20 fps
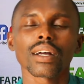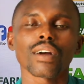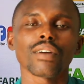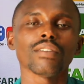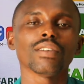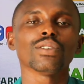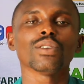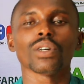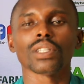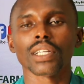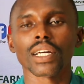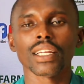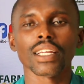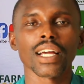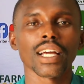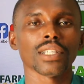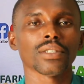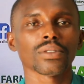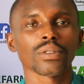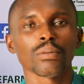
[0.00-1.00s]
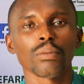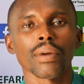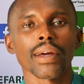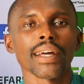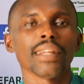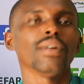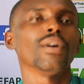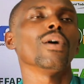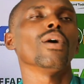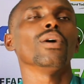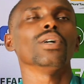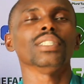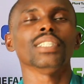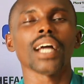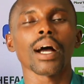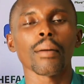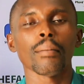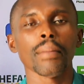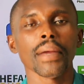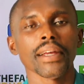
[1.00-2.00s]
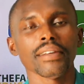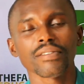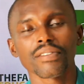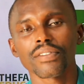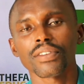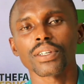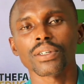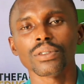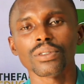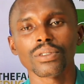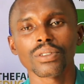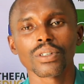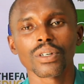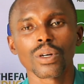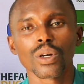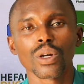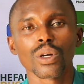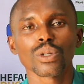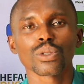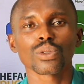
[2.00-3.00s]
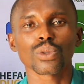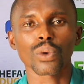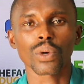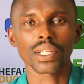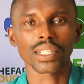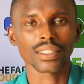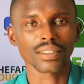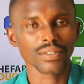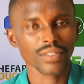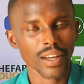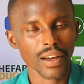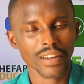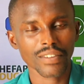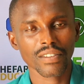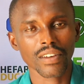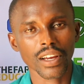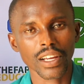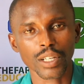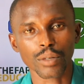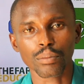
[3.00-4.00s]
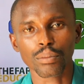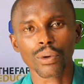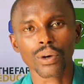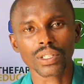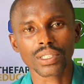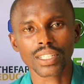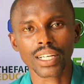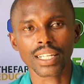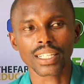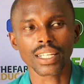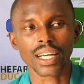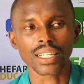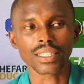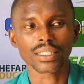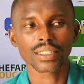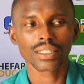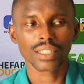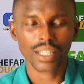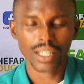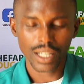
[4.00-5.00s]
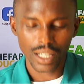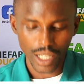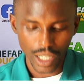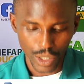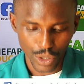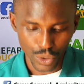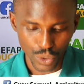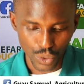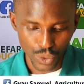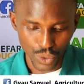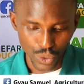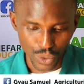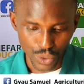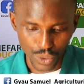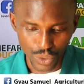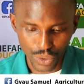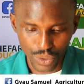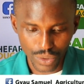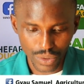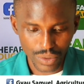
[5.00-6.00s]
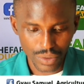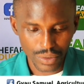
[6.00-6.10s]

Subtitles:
even on the nursery bed or their main field. So it is very, very important that you